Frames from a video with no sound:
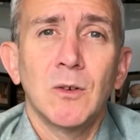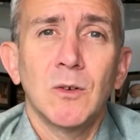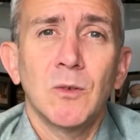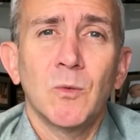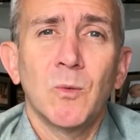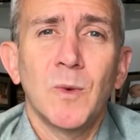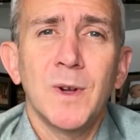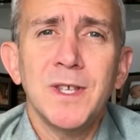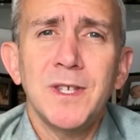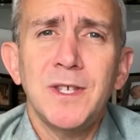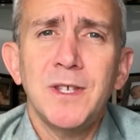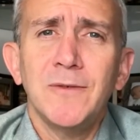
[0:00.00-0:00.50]

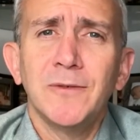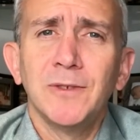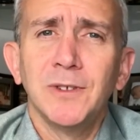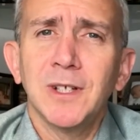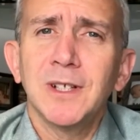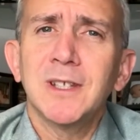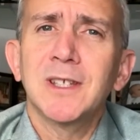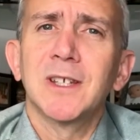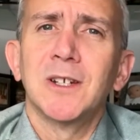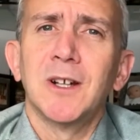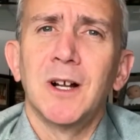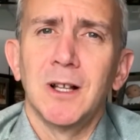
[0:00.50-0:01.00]
Once you've
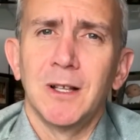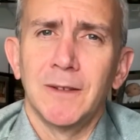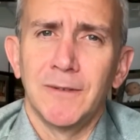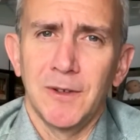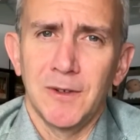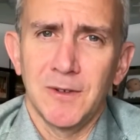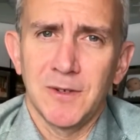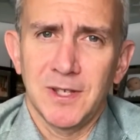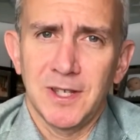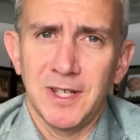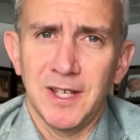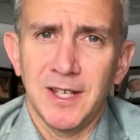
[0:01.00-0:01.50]
looked at all of
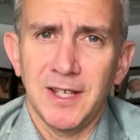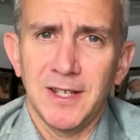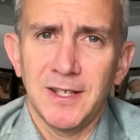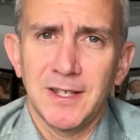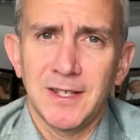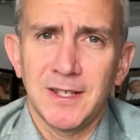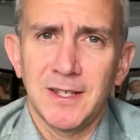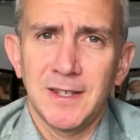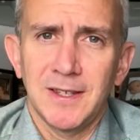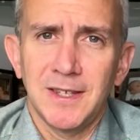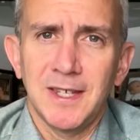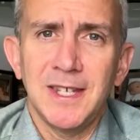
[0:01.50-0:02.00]
those
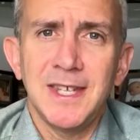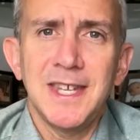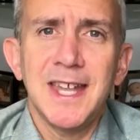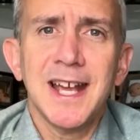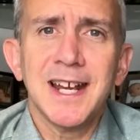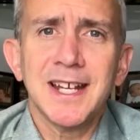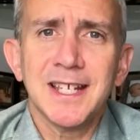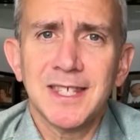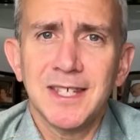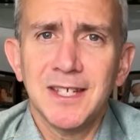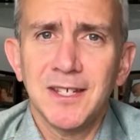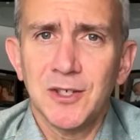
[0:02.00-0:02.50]
things, the
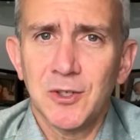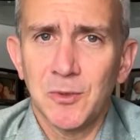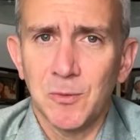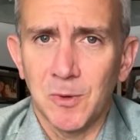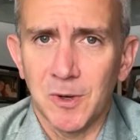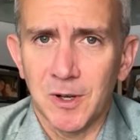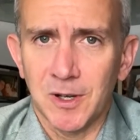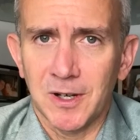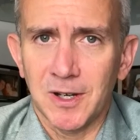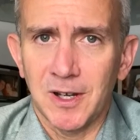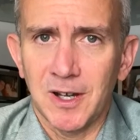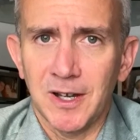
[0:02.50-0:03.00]
next thing to
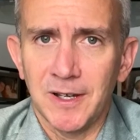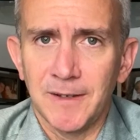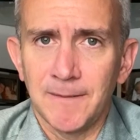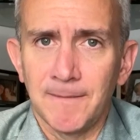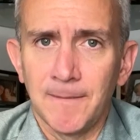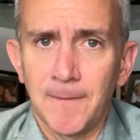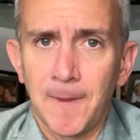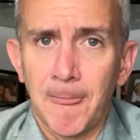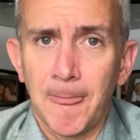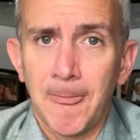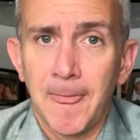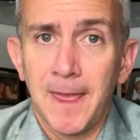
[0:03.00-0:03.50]
work on,
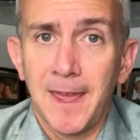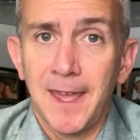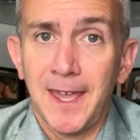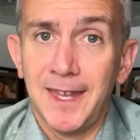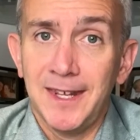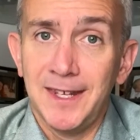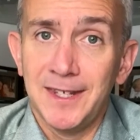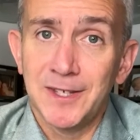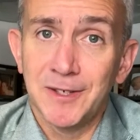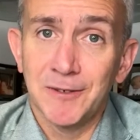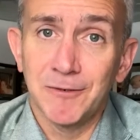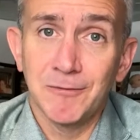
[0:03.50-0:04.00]
and
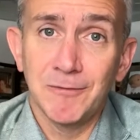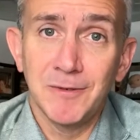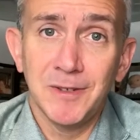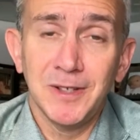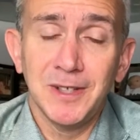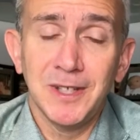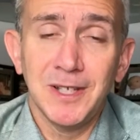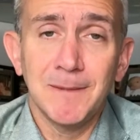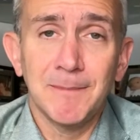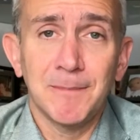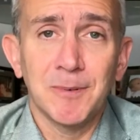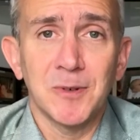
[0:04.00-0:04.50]
it's a
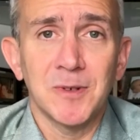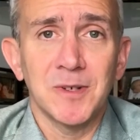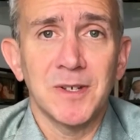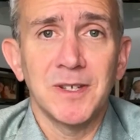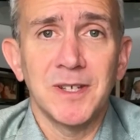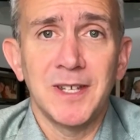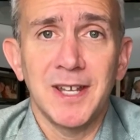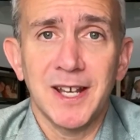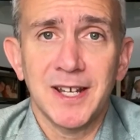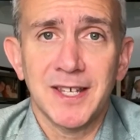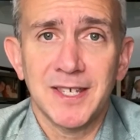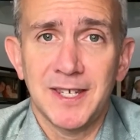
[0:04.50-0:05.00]
really important
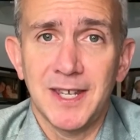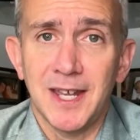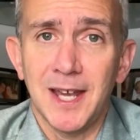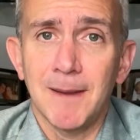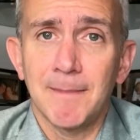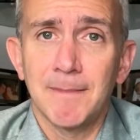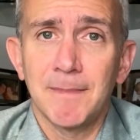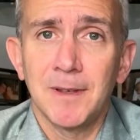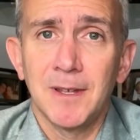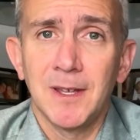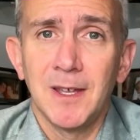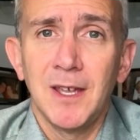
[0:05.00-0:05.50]
next
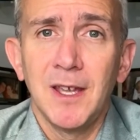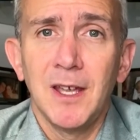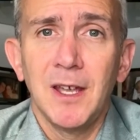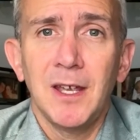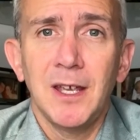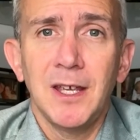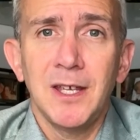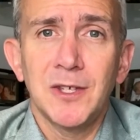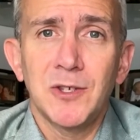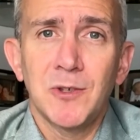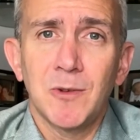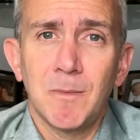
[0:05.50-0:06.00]
step,
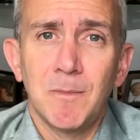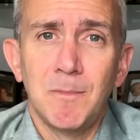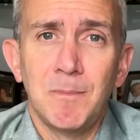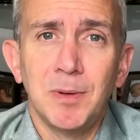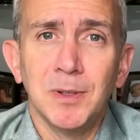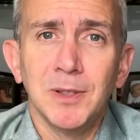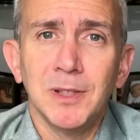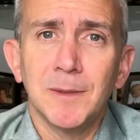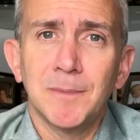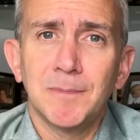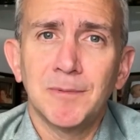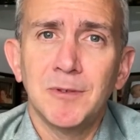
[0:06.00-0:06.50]
is to
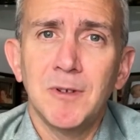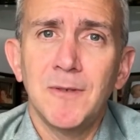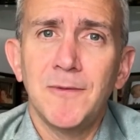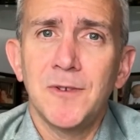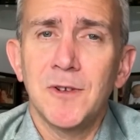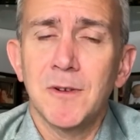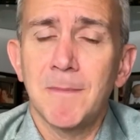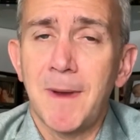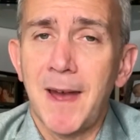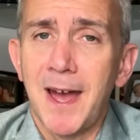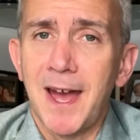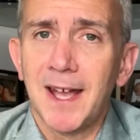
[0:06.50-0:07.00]
bulletproof
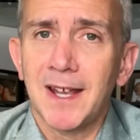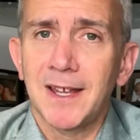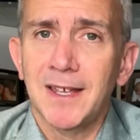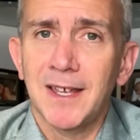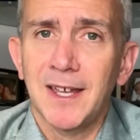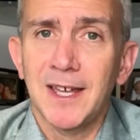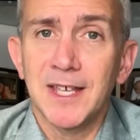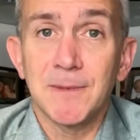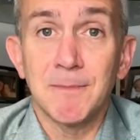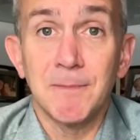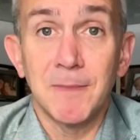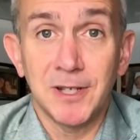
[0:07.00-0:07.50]
your back
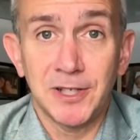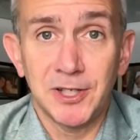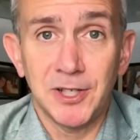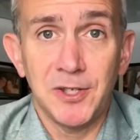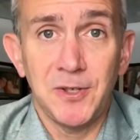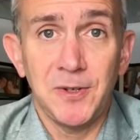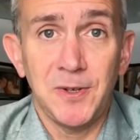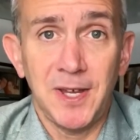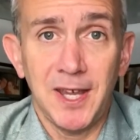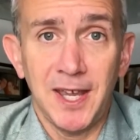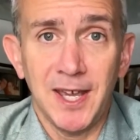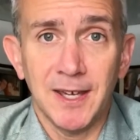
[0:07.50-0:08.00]
as much as
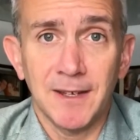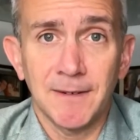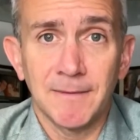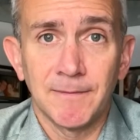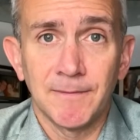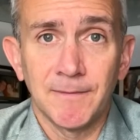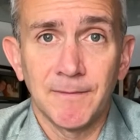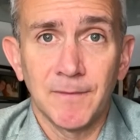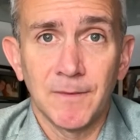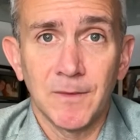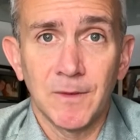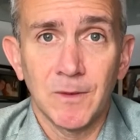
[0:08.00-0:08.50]
you can.
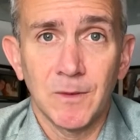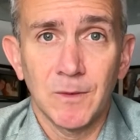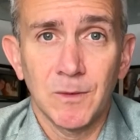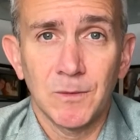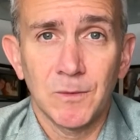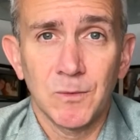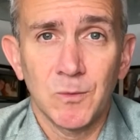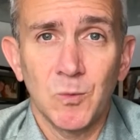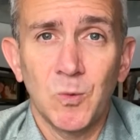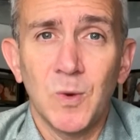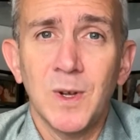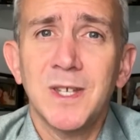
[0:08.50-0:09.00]

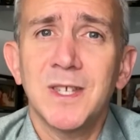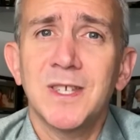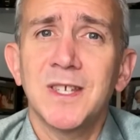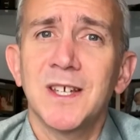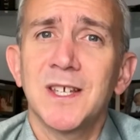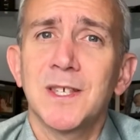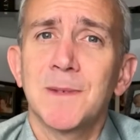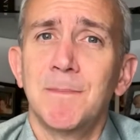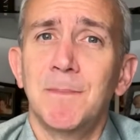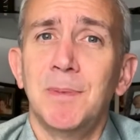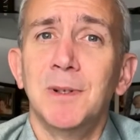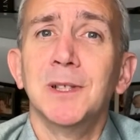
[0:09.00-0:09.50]
What
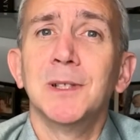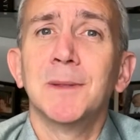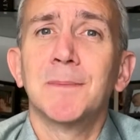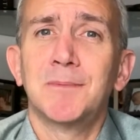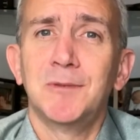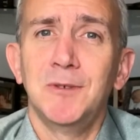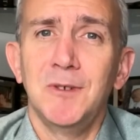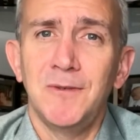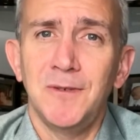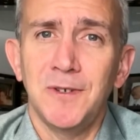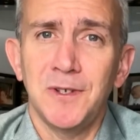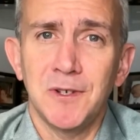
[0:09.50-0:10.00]
does
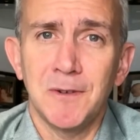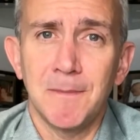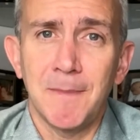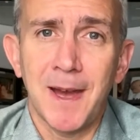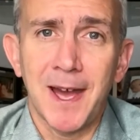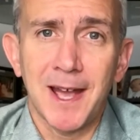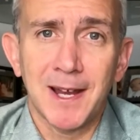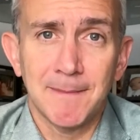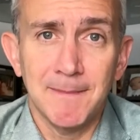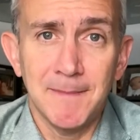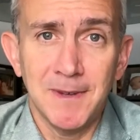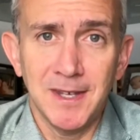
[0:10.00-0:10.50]
bulletproofing your
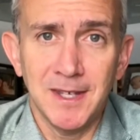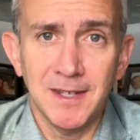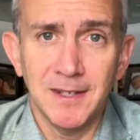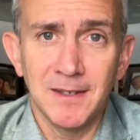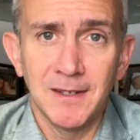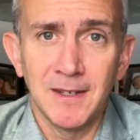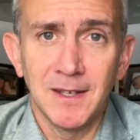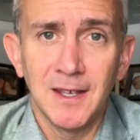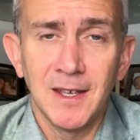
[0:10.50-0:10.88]
back mean?